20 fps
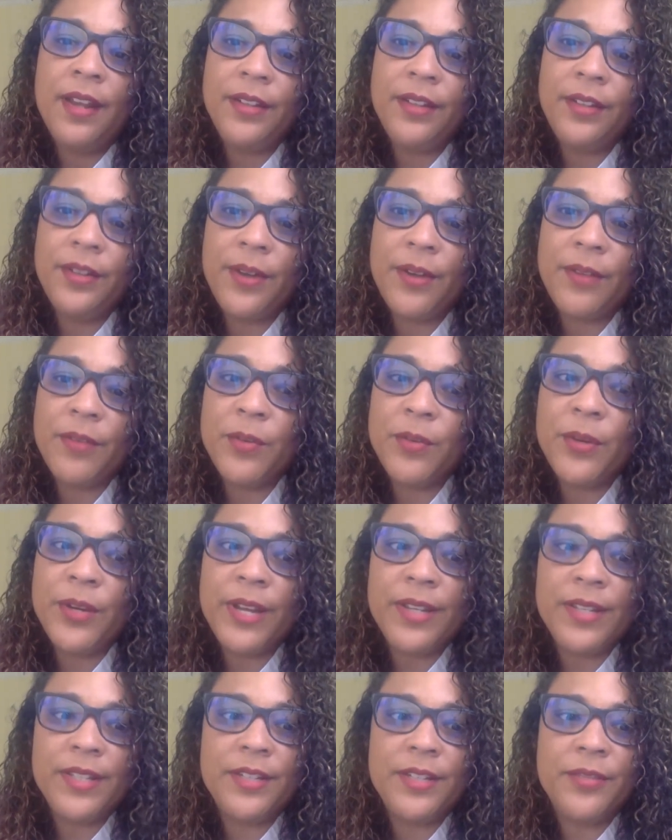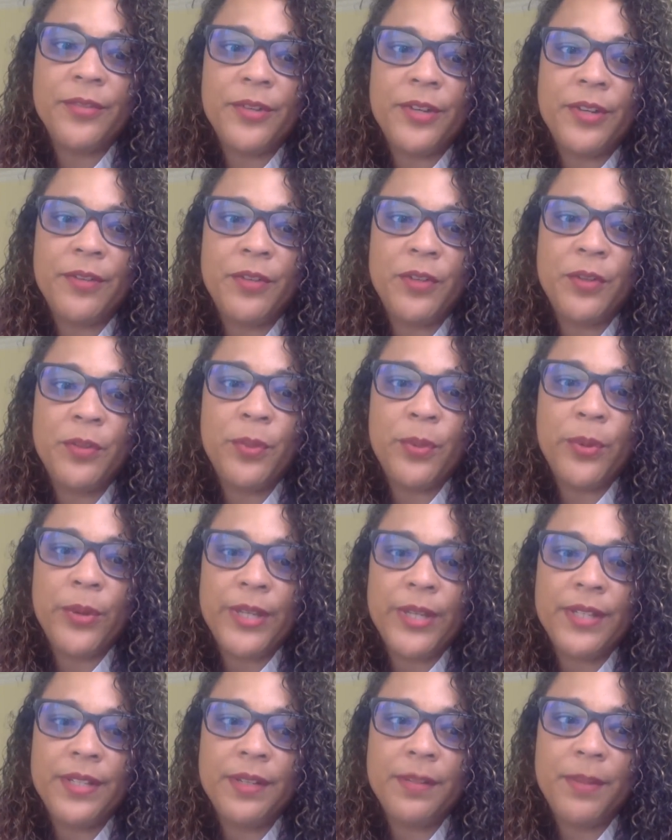Everyone has differing
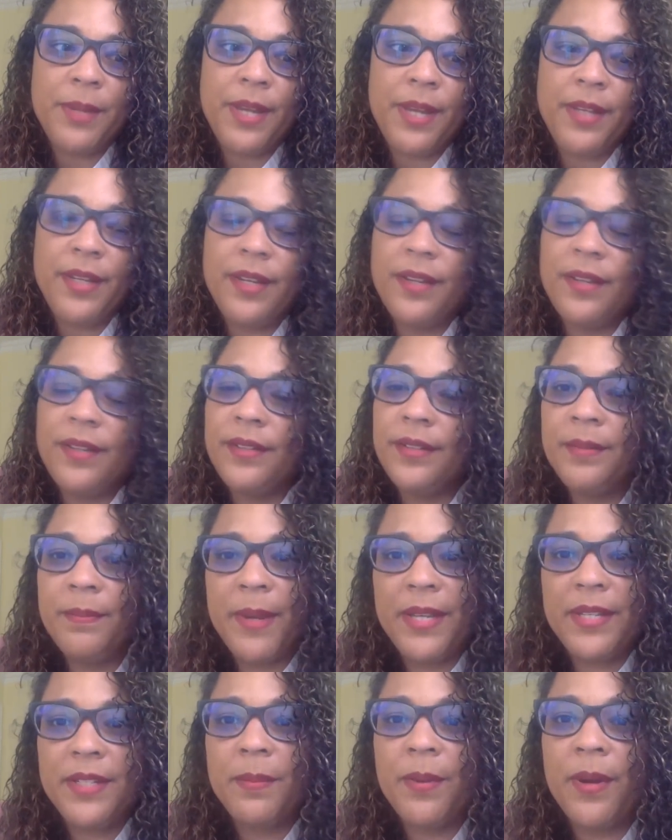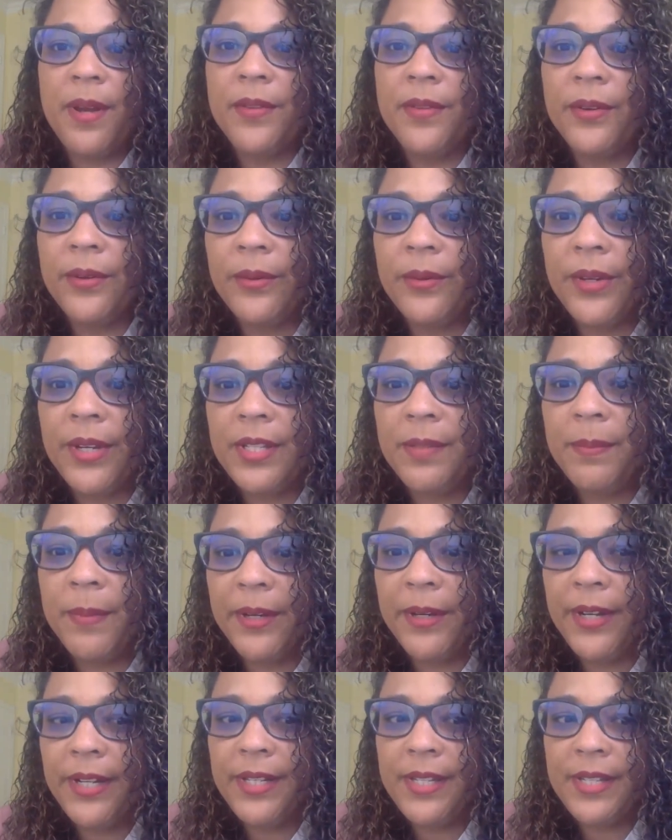viewpoints and opinions based upon their own
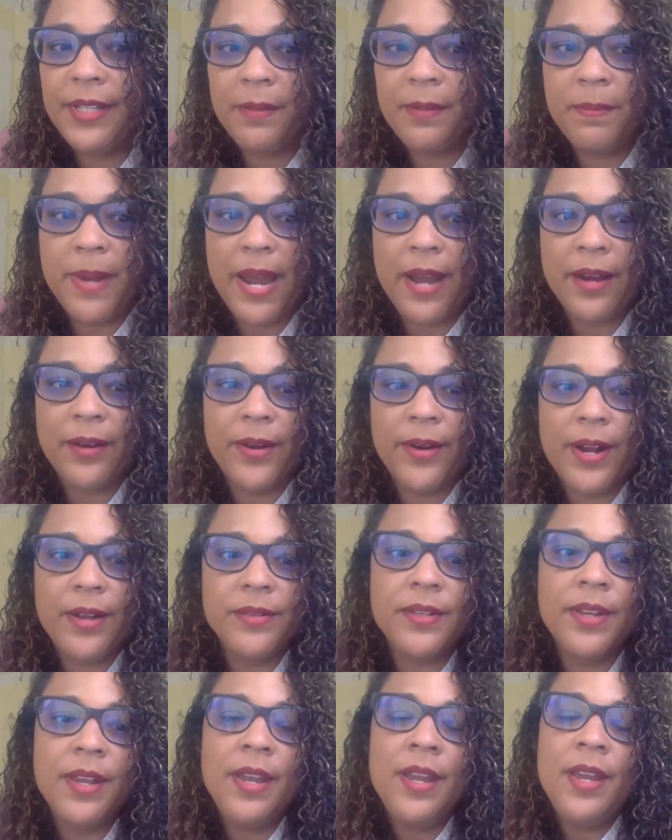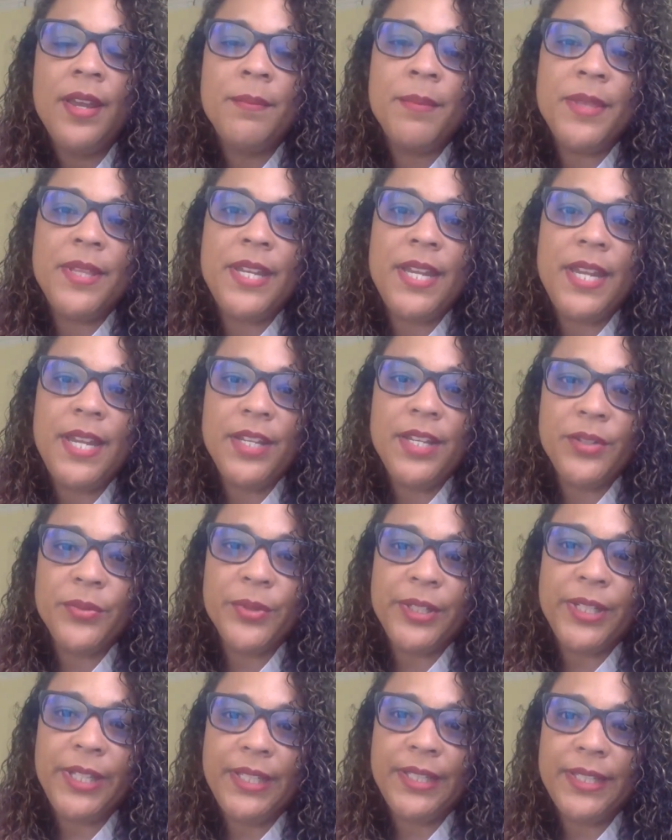experiences and backgrounds, but the key is
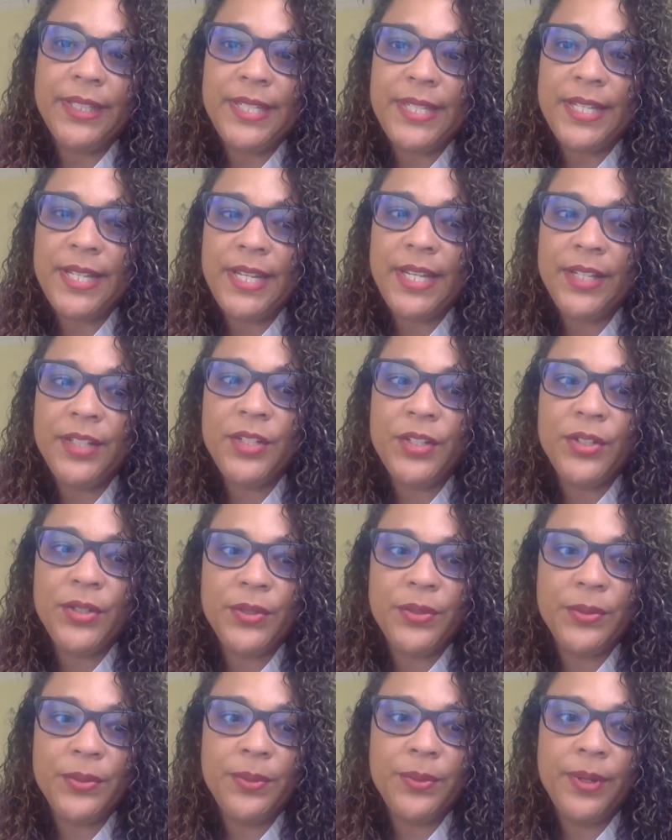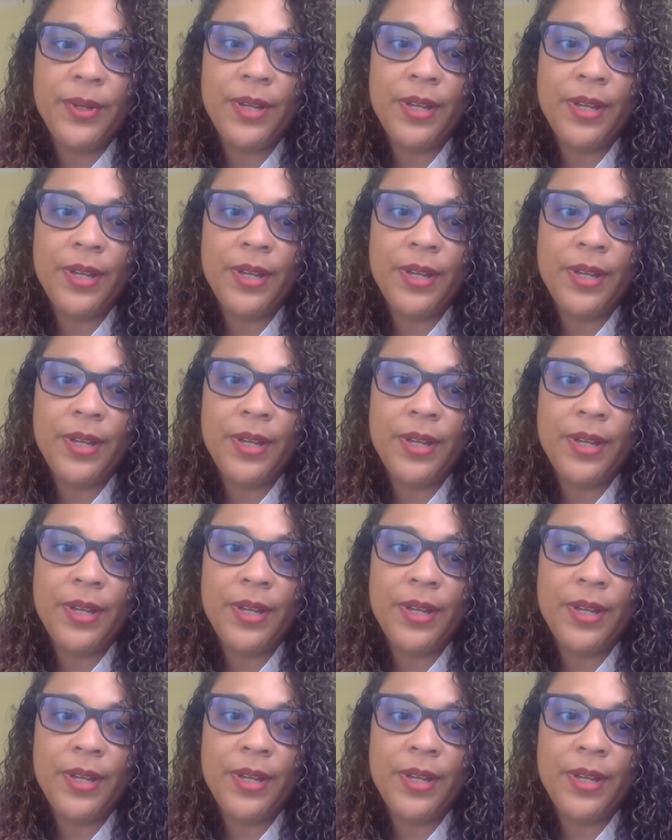really listening to